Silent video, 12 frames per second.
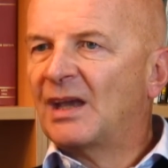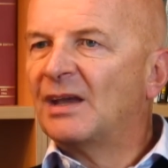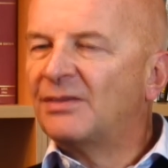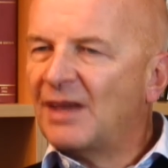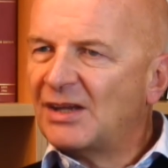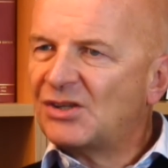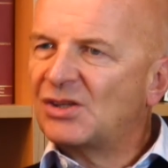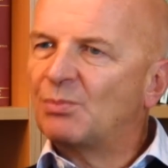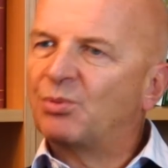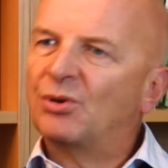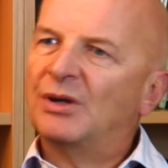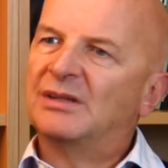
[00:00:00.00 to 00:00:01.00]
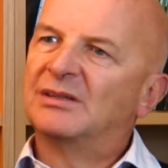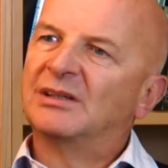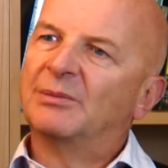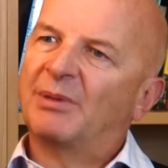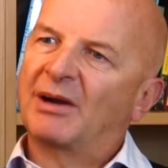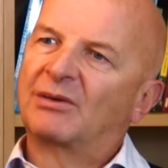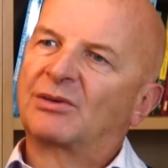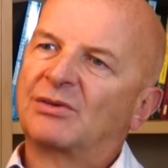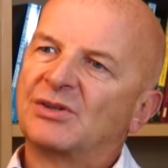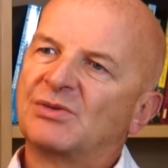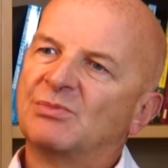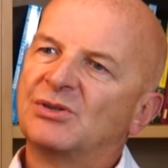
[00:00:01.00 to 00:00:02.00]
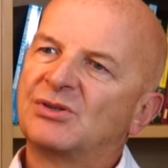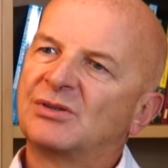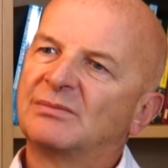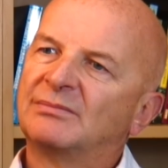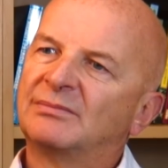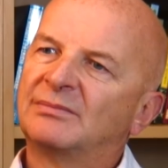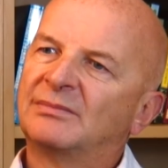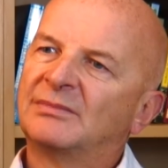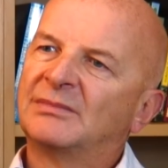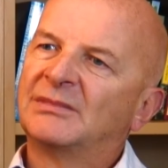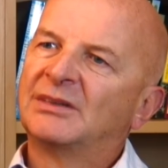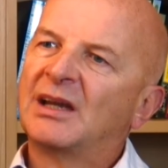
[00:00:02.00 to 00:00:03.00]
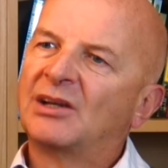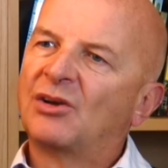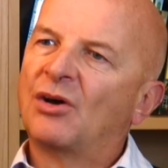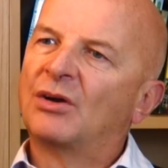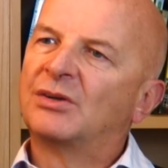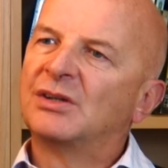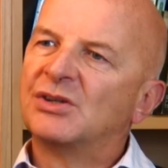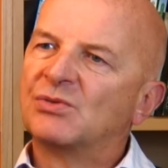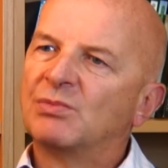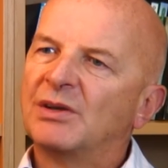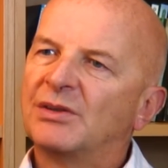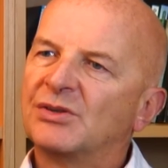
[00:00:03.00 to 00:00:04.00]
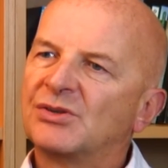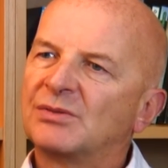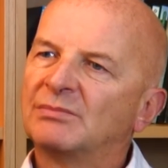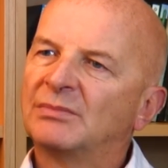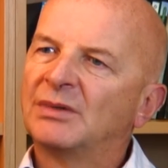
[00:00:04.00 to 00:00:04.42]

And that's the point about Christmas, that God is with us.